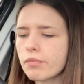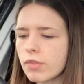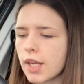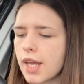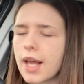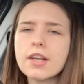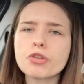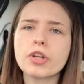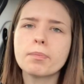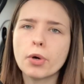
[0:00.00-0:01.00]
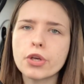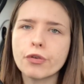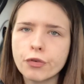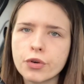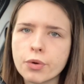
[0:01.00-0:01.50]
yeah, literally put
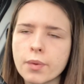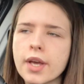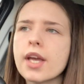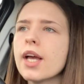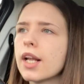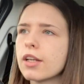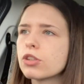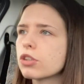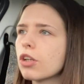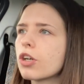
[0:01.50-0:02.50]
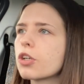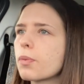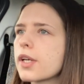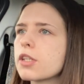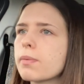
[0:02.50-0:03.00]
your phone away, like, just lock it
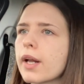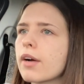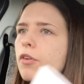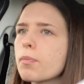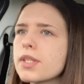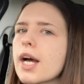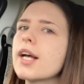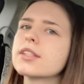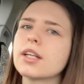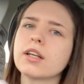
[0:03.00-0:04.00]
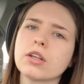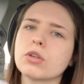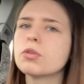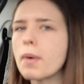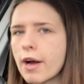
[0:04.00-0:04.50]
away, just be like, I've got my test, like,
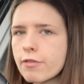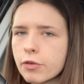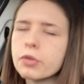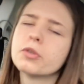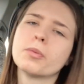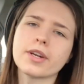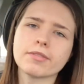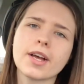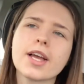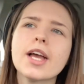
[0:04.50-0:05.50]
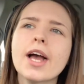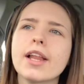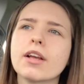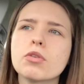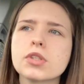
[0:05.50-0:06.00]
goodbye phone, whatever,
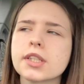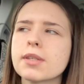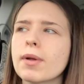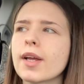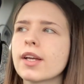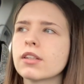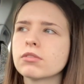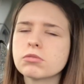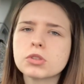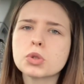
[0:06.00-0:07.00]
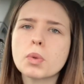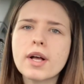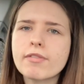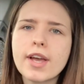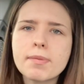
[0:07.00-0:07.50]
and then go sleep at like
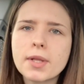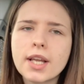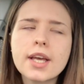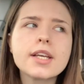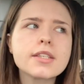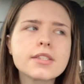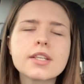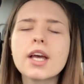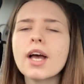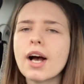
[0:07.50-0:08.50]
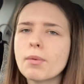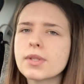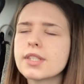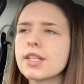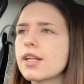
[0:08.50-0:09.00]
12 a.m. the latest, I
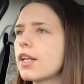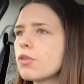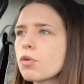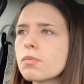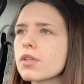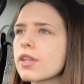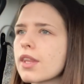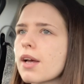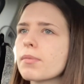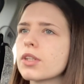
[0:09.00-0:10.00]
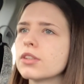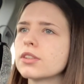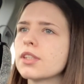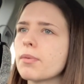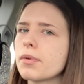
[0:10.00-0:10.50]
would say, like, no more than that,
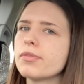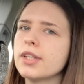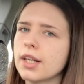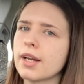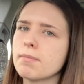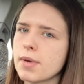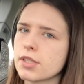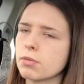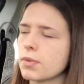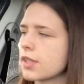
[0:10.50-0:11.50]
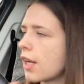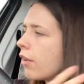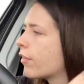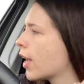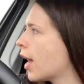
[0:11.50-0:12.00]
because that will really like mess up
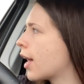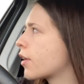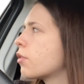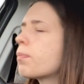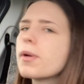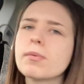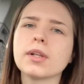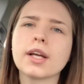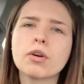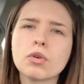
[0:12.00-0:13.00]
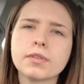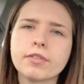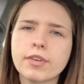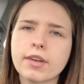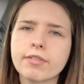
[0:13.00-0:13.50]
yourself. And I know people like
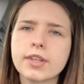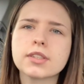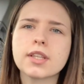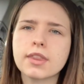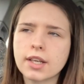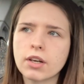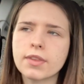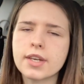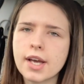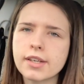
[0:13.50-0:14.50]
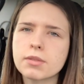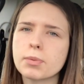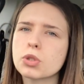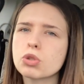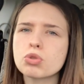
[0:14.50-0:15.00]
overthink things and think on the night, but just